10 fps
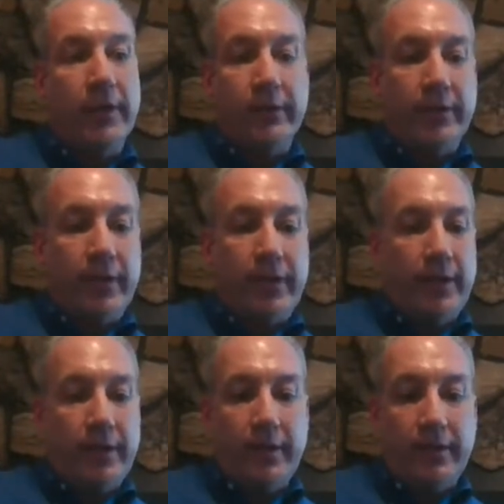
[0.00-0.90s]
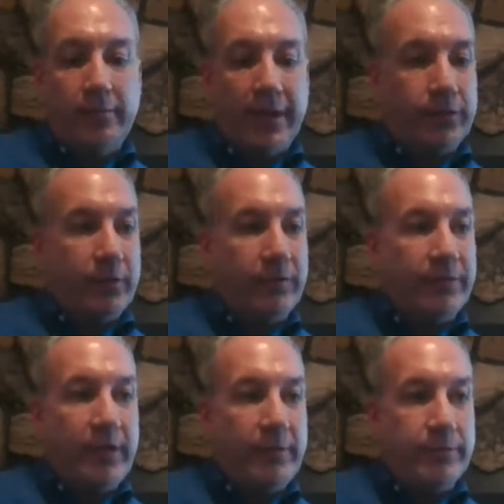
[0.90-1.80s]
the Microsoft
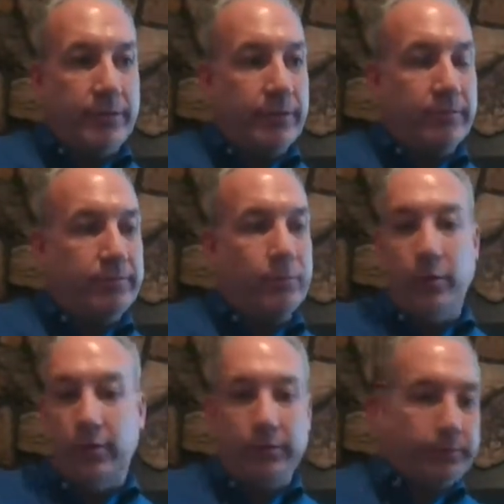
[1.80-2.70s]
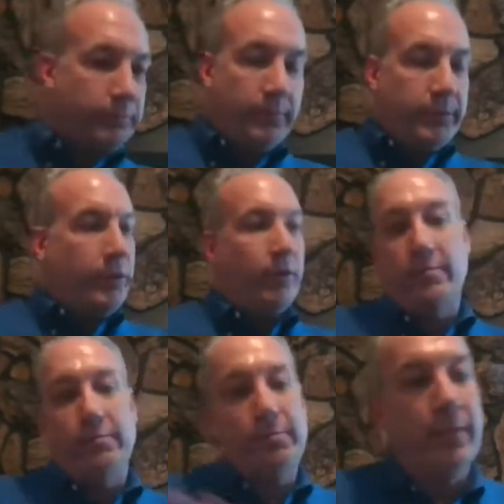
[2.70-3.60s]
Teams will you
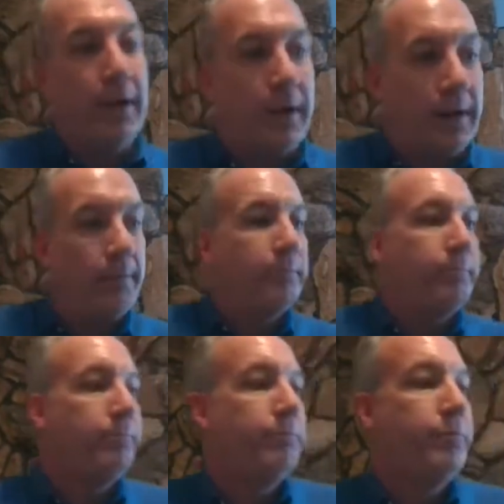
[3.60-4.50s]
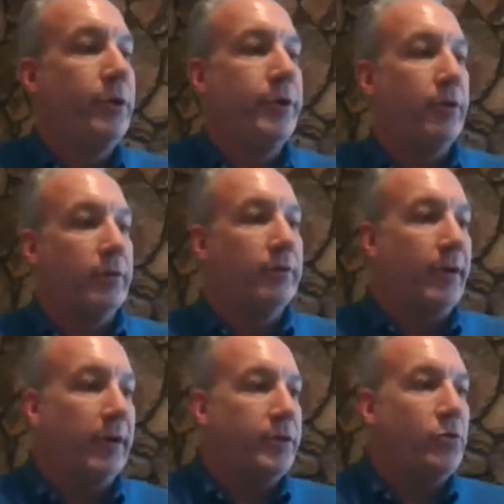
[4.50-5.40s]
can uh, put your
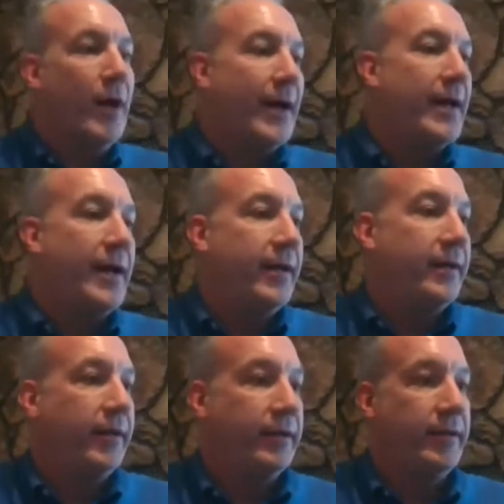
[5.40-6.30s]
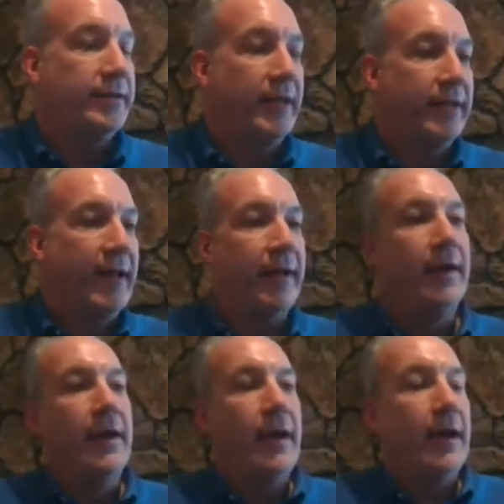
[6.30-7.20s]
uh, UI on it and things like that.
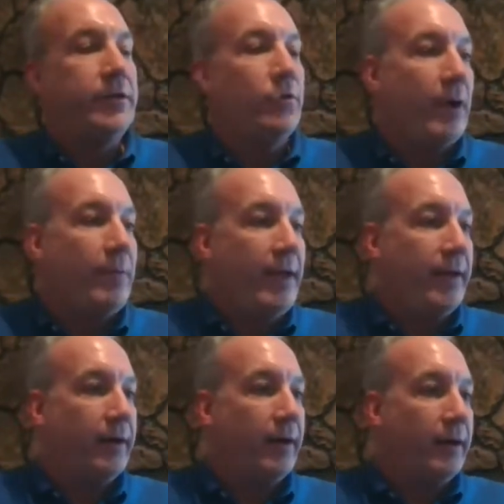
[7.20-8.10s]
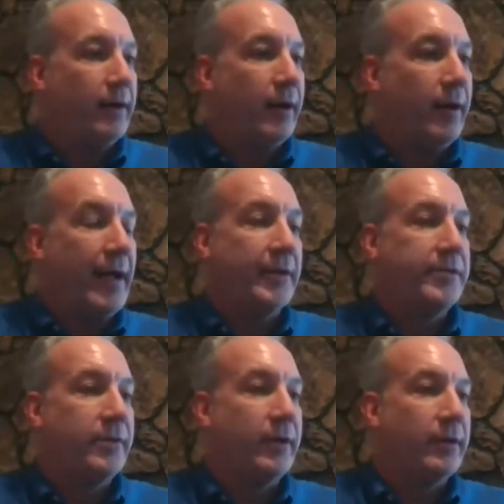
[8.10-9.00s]
I do want to make, uh, I guess,
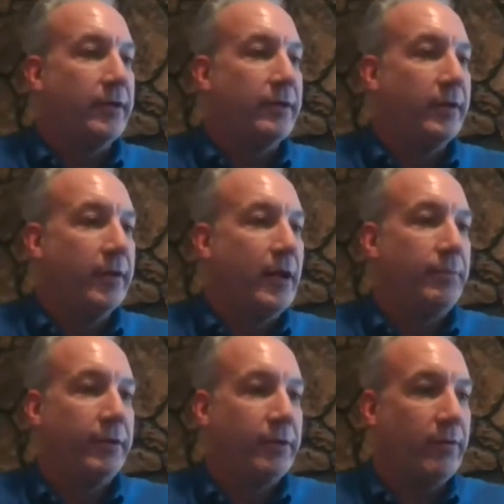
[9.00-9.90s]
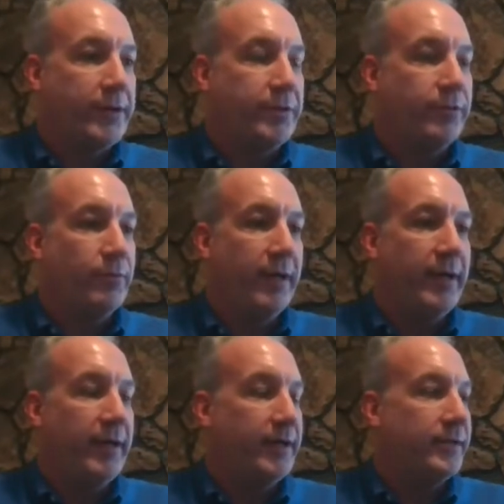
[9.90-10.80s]
a a couple of corrections. One
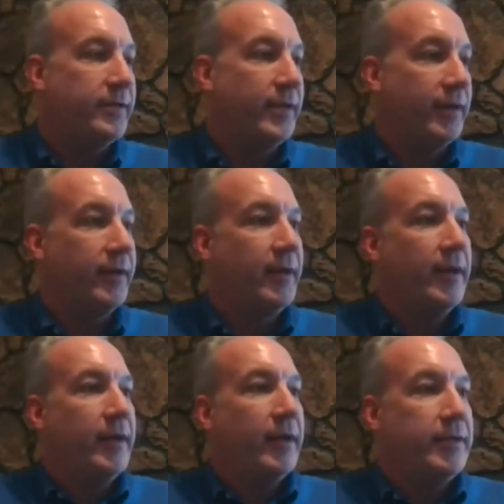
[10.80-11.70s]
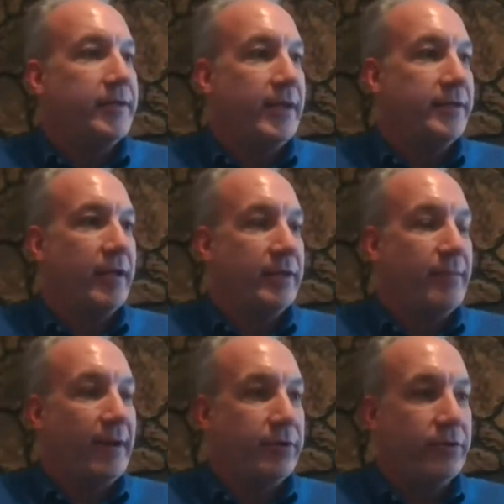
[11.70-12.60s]
is that it says that it's
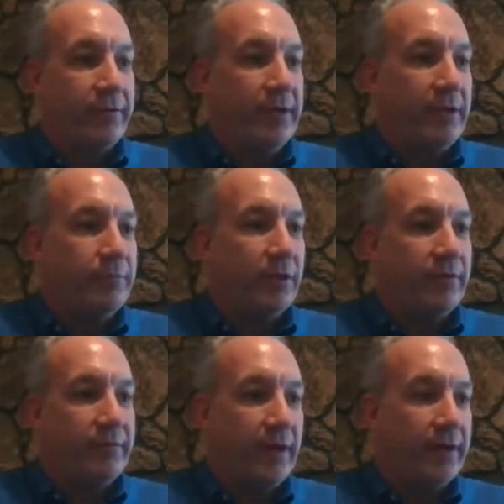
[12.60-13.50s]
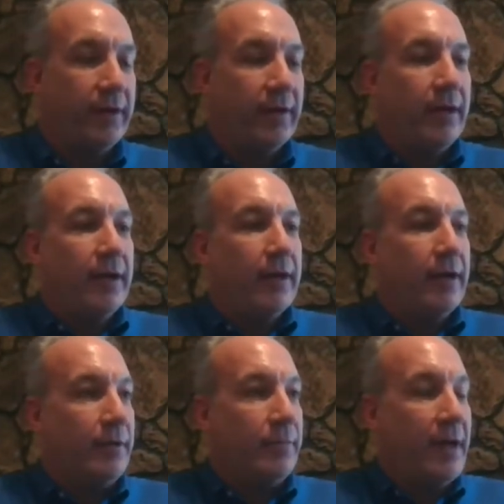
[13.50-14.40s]
Microsoft Team certified.
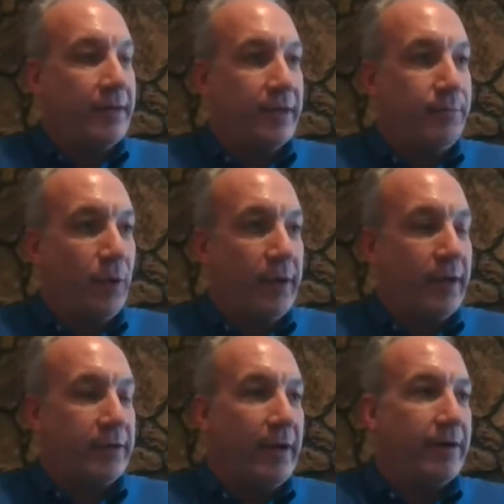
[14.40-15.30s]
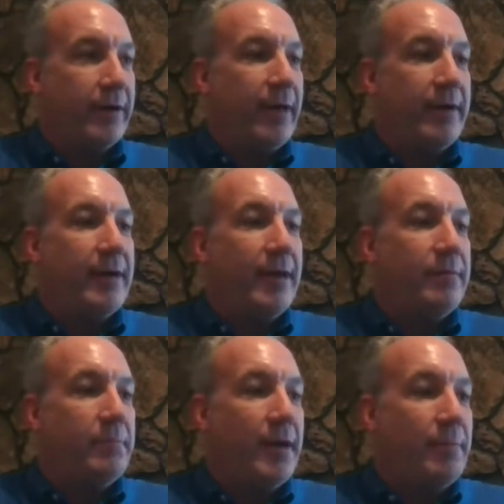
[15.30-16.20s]
Um, at this point, it's my, it, it
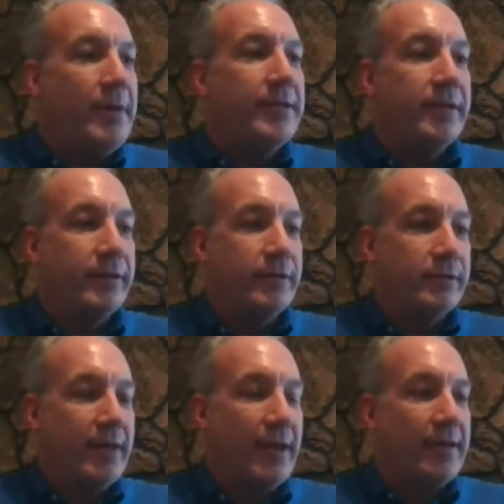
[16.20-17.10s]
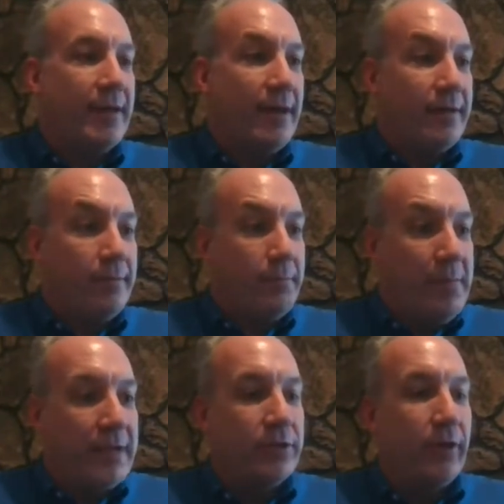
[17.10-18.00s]
it meets this it it
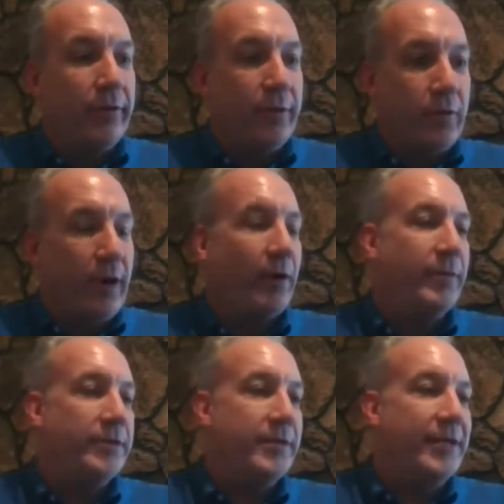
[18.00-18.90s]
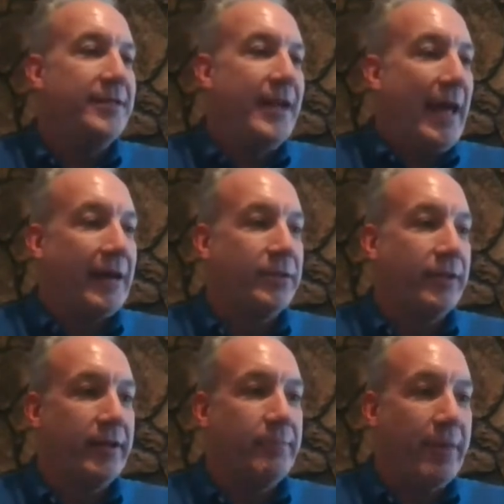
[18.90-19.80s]
meets all the requirements. It isn't
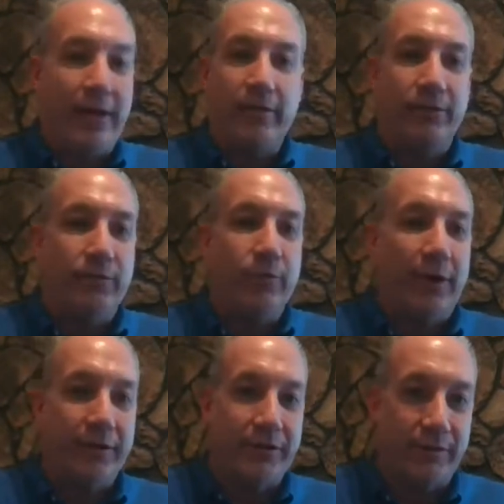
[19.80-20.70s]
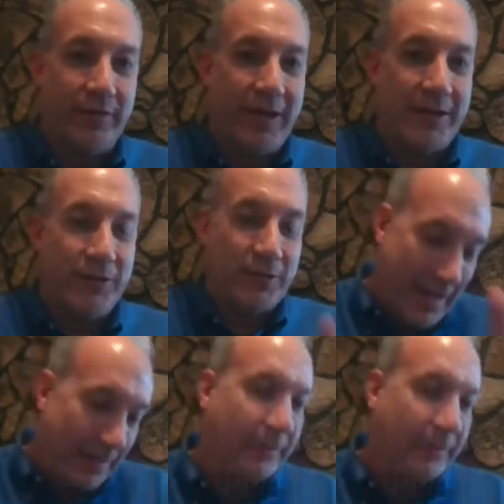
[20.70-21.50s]
actually been through all its certification yet.